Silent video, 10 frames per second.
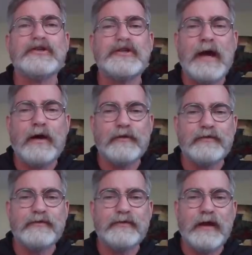showers
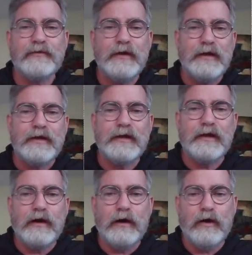and stuff,
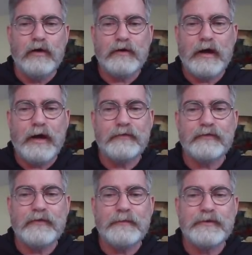getting all kinds
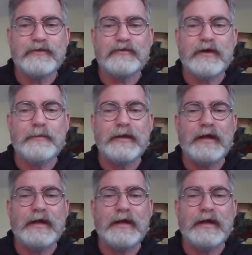of images coming